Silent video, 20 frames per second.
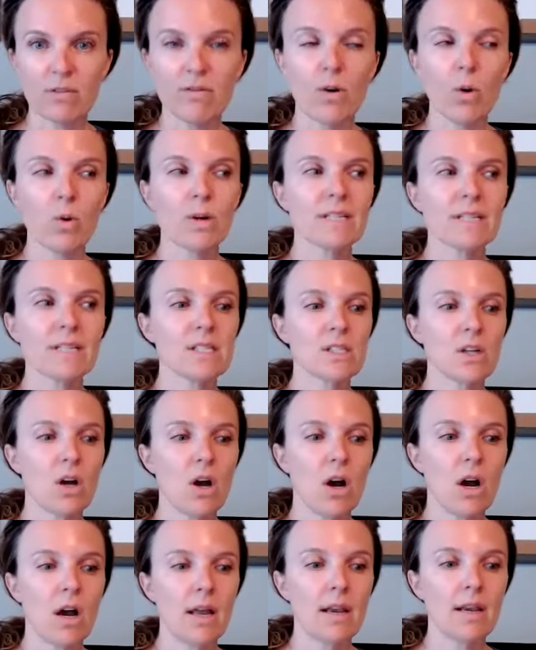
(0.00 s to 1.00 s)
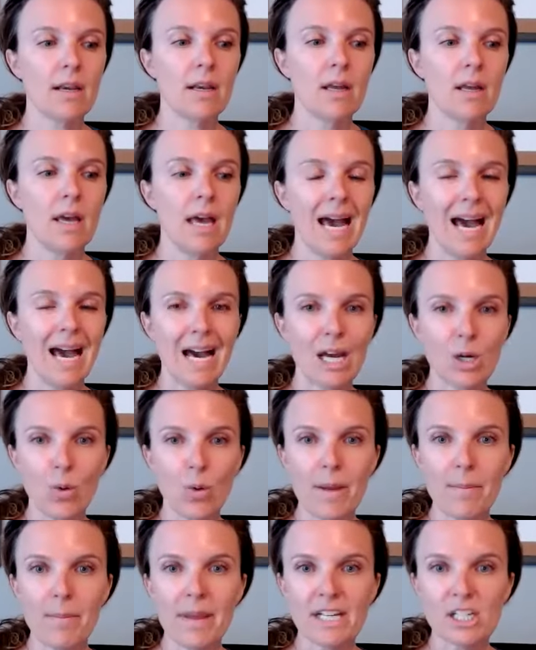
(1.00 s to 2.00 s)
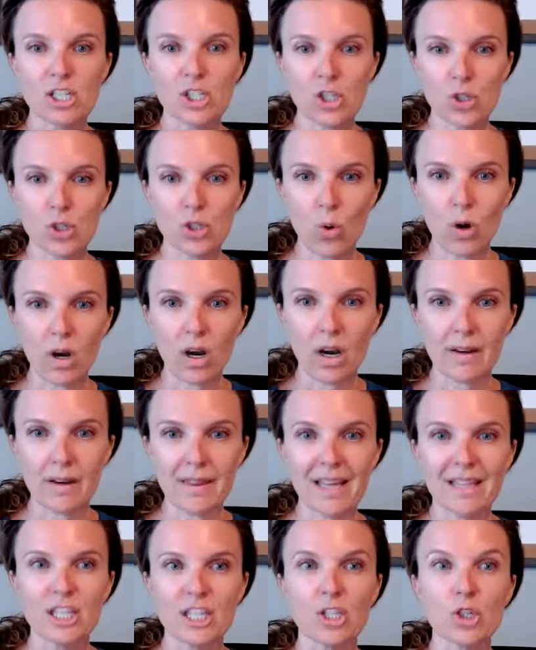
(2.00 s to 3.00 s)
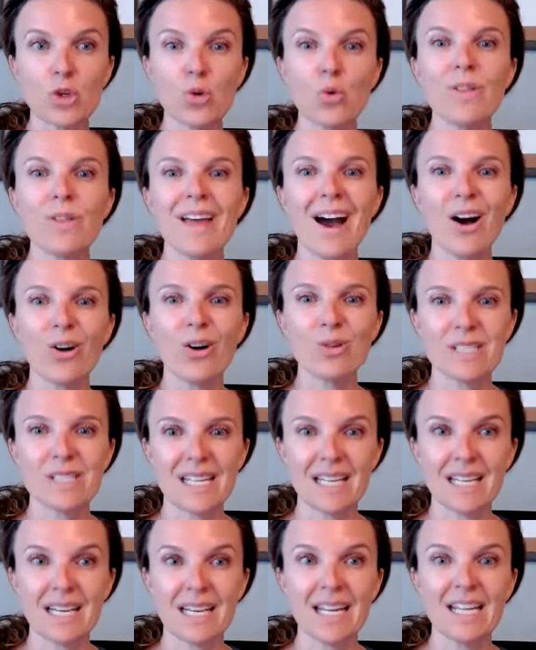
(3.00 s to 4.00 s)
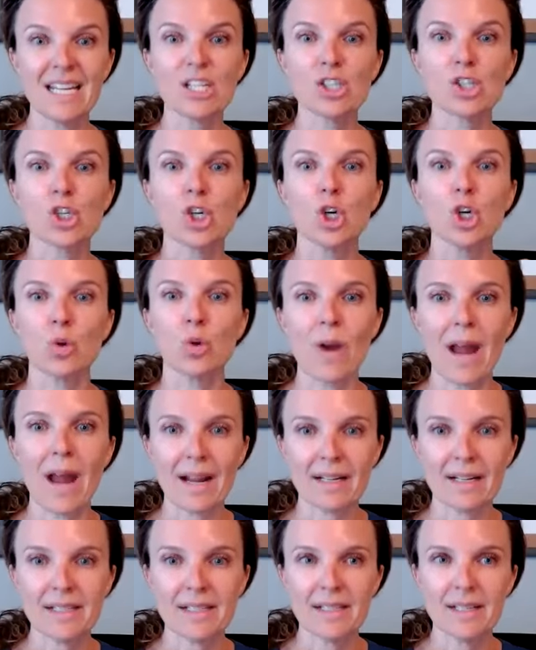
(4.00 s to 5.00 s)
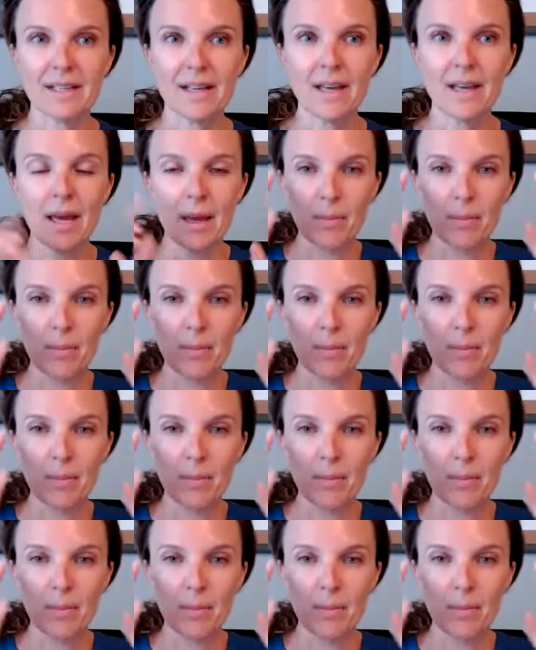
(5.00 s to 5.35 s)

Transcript: right? You're focused on how do I make sure that the 2000 is correct?